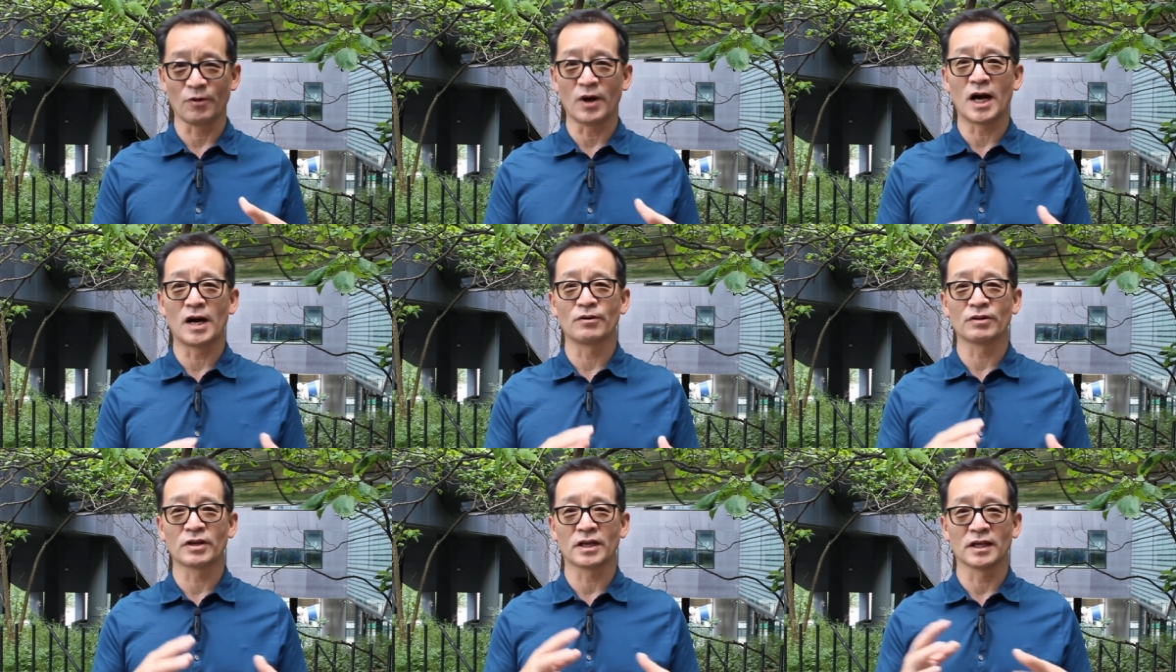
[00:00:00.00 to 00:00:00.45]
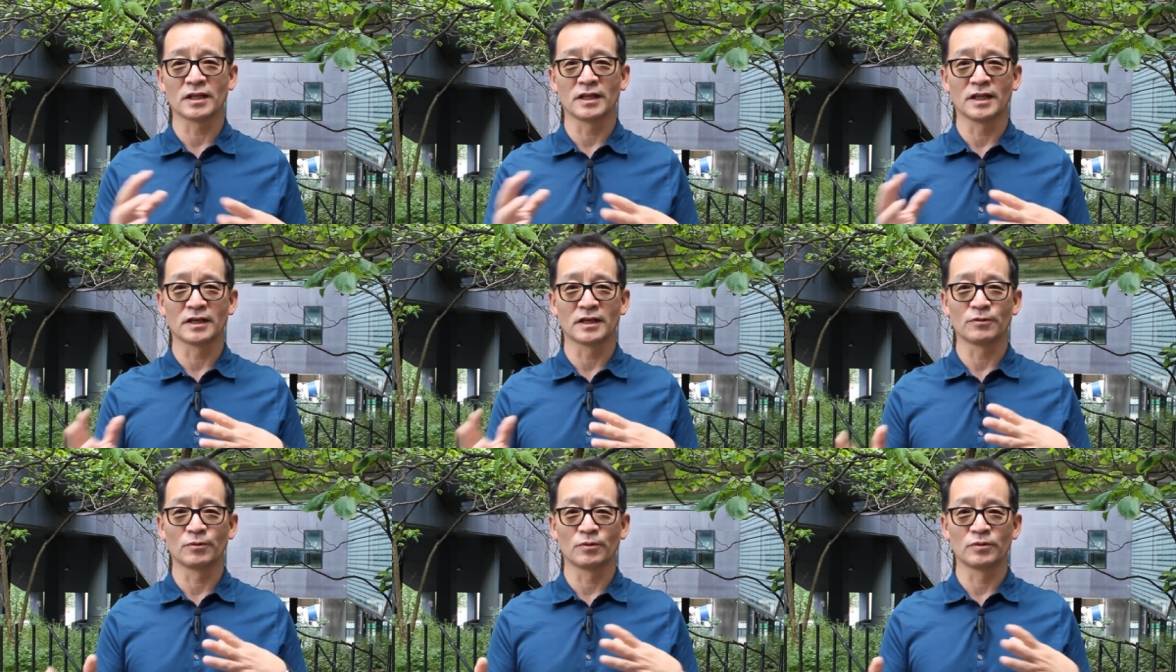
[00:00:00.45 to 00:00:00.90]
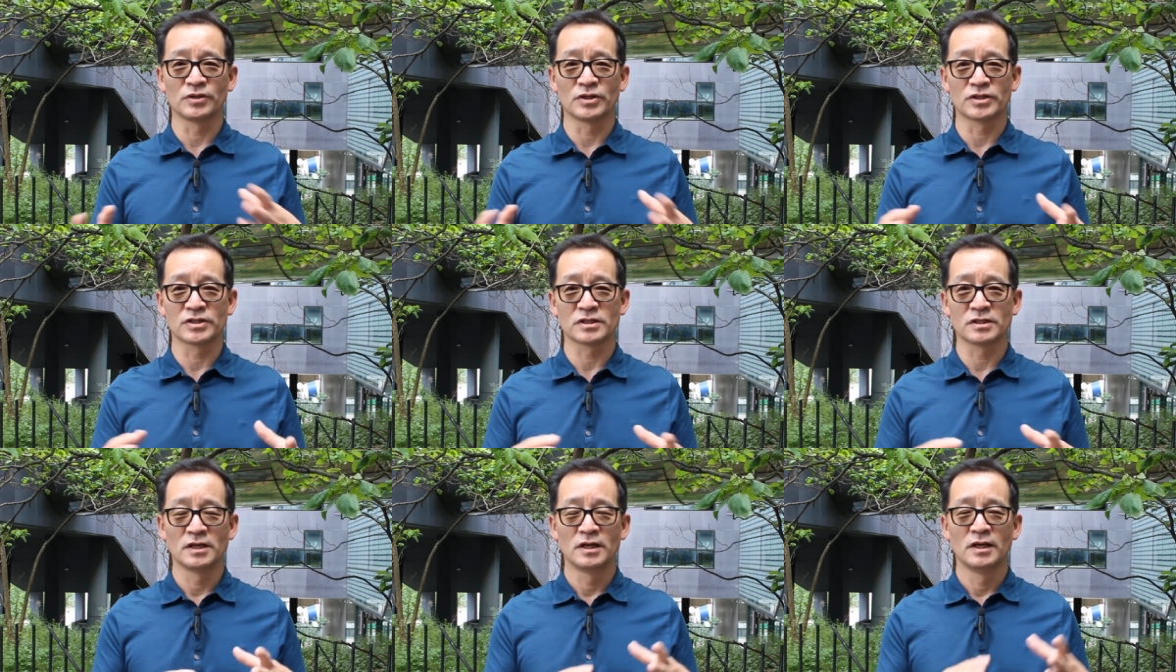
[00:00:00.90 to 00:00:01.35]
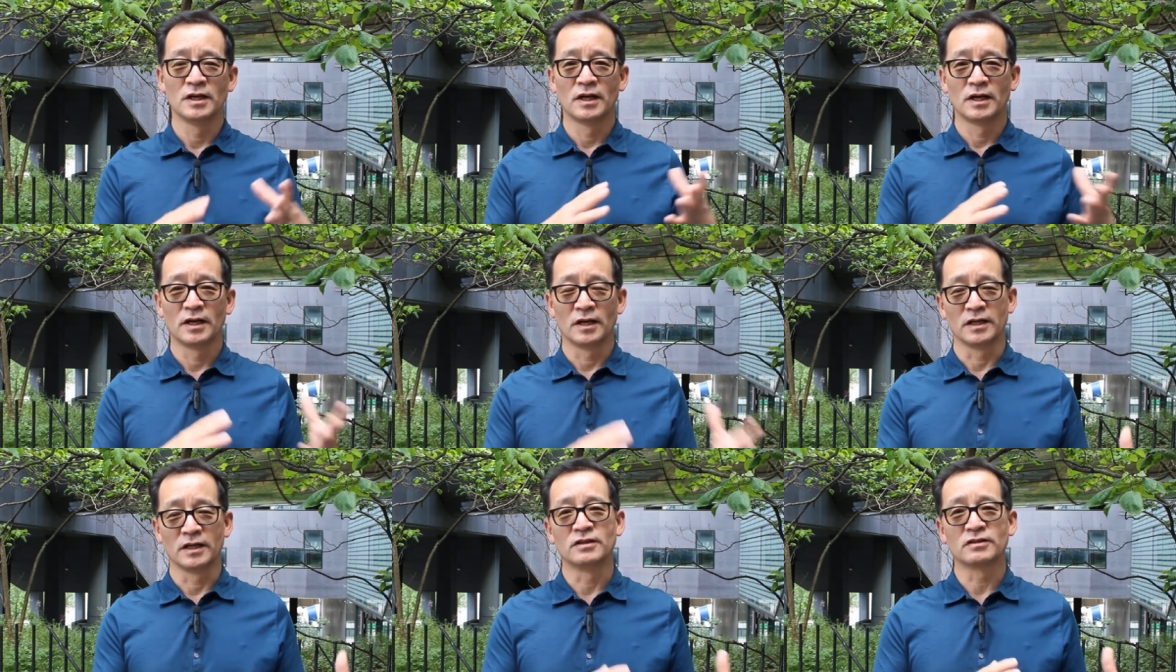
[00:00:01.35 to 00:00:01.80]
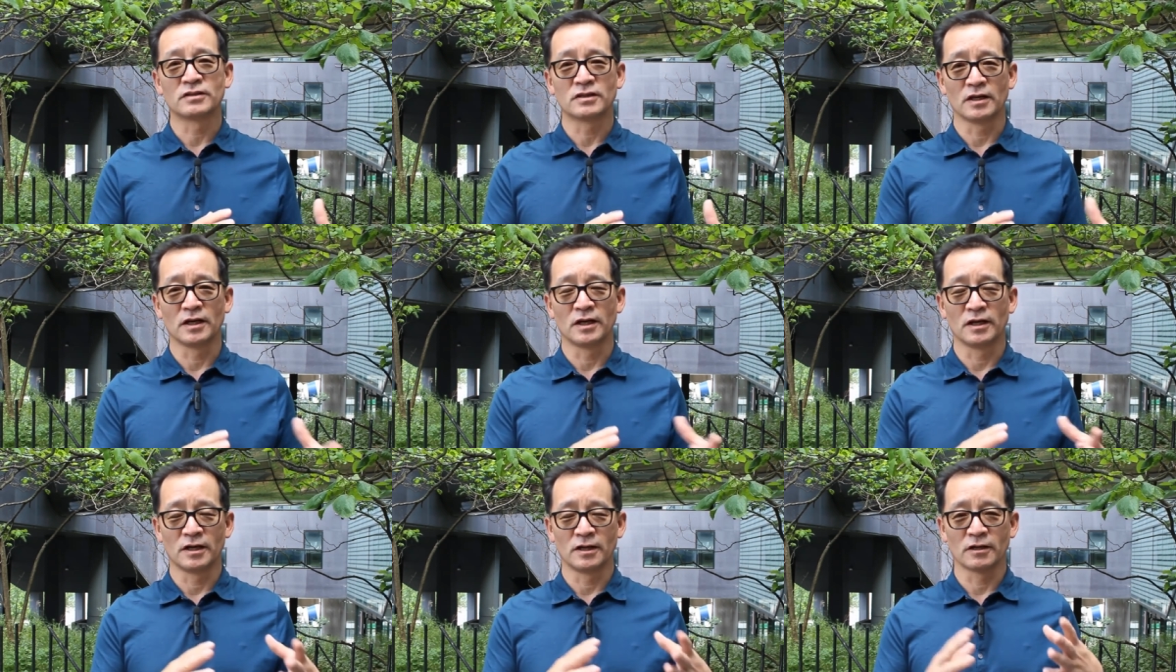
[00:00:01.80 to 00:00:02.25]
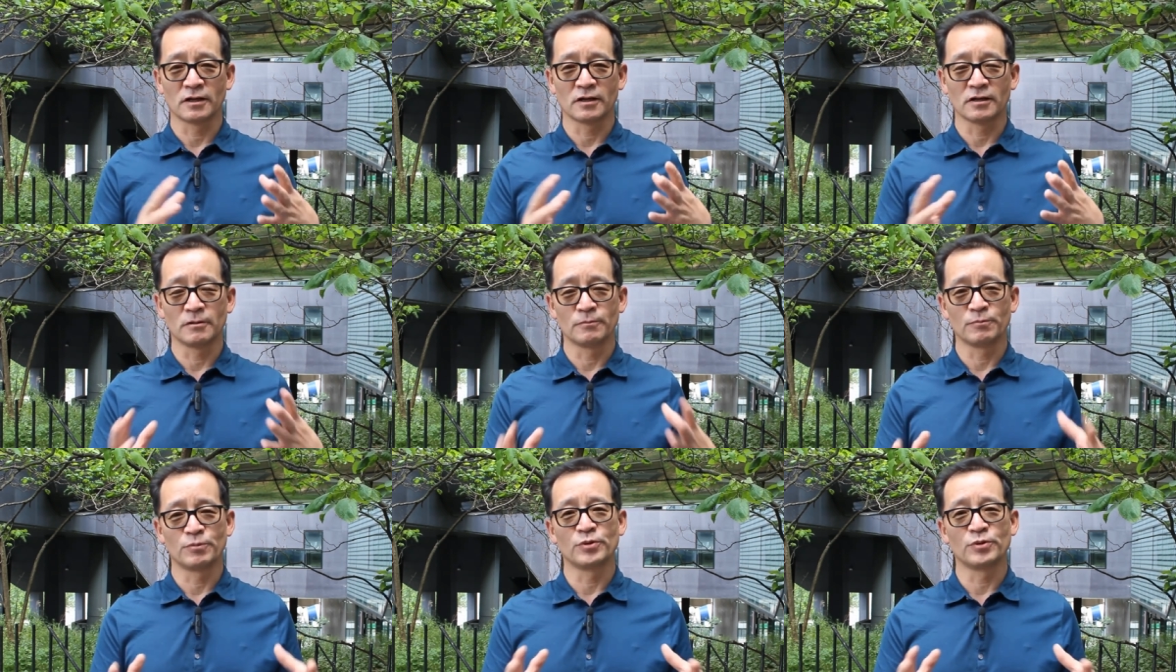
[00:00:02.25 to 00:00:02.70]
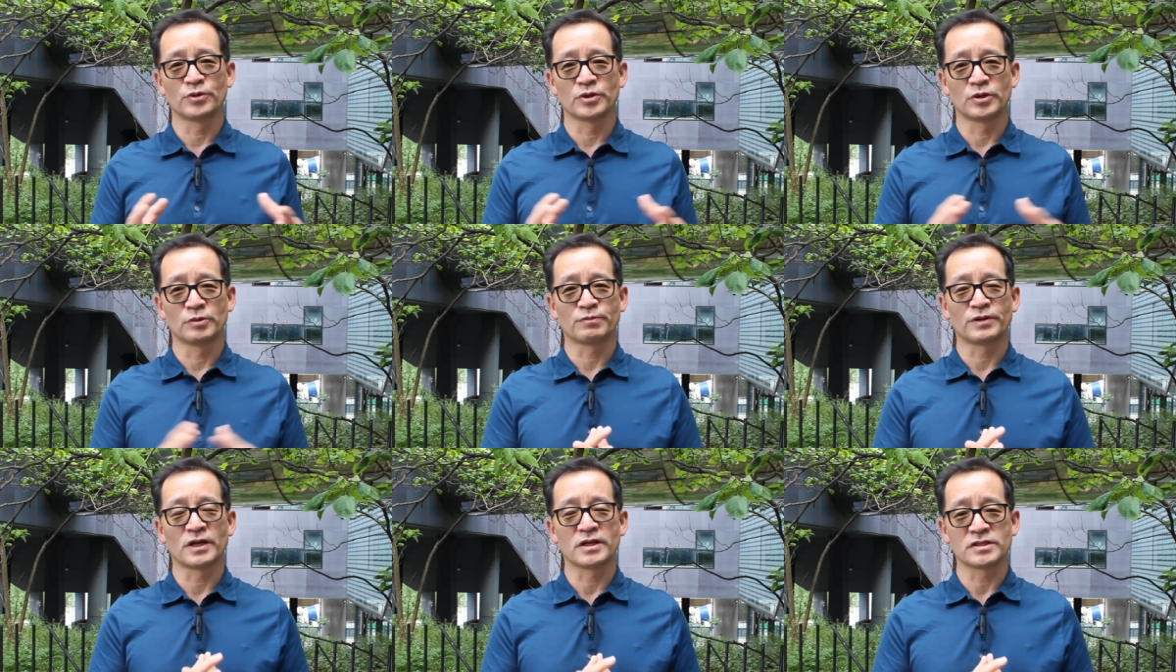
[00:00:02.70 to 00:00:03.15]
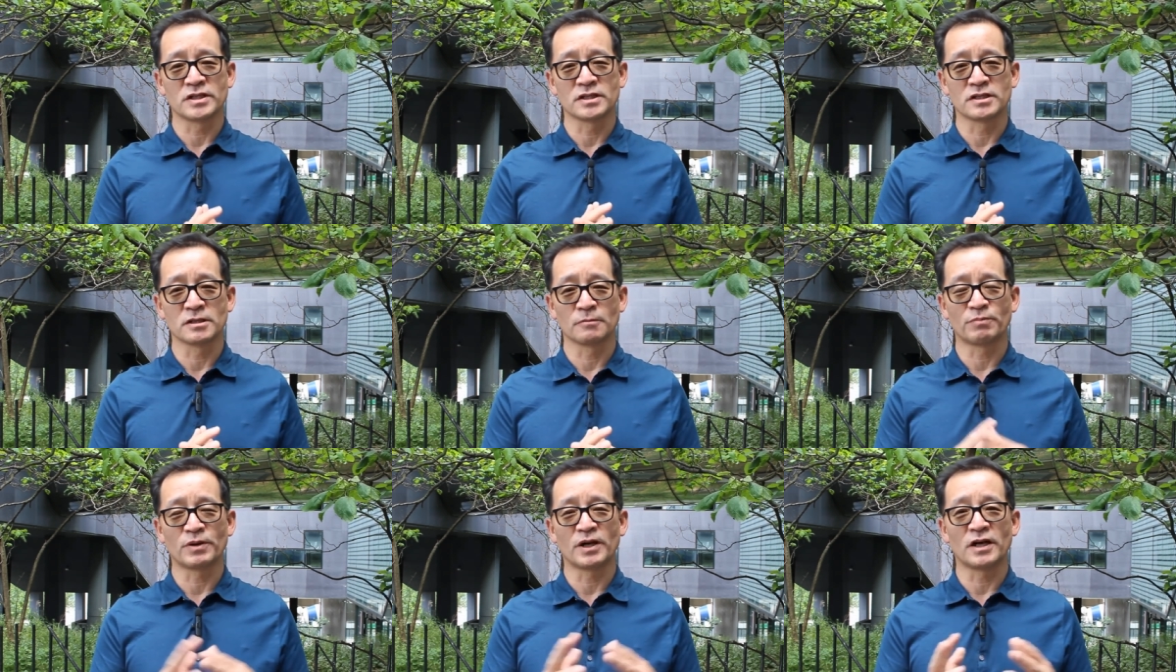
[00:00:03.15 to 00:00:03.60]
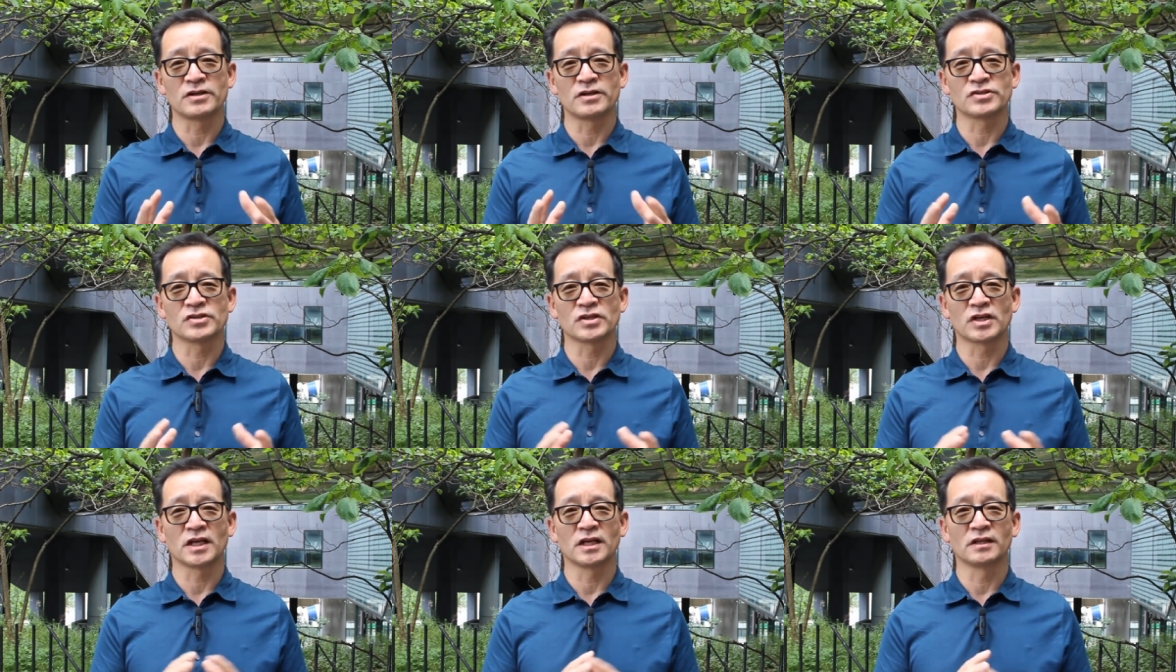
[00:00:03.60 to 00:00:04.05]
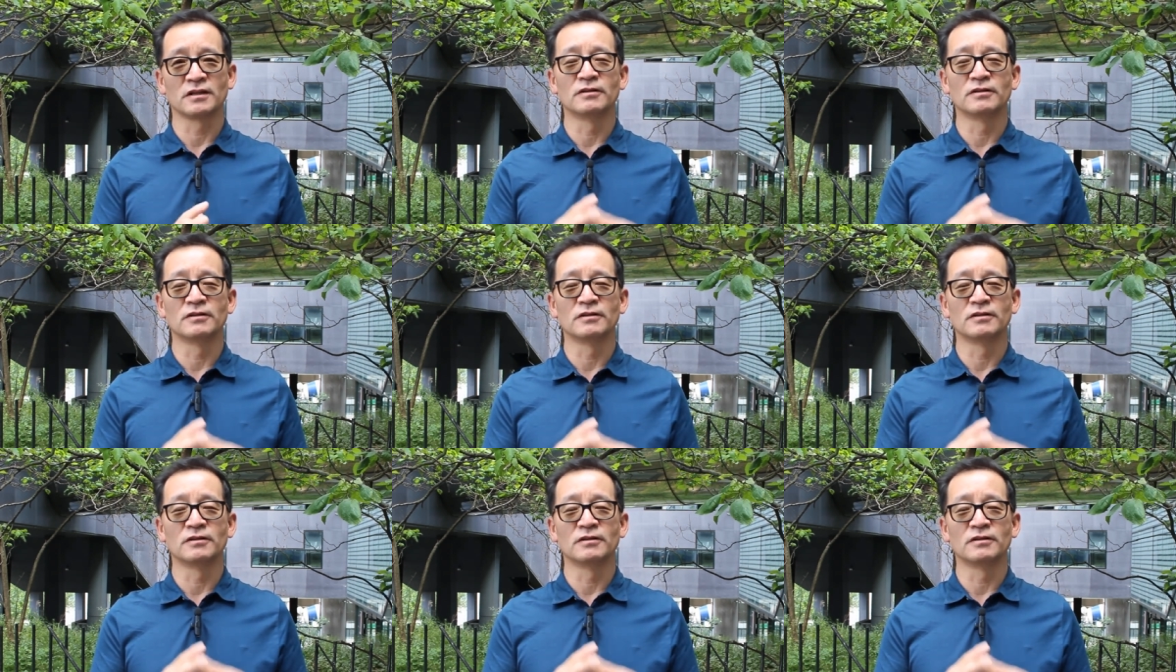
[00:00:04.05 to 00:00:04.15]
How can like all this computer processing parser can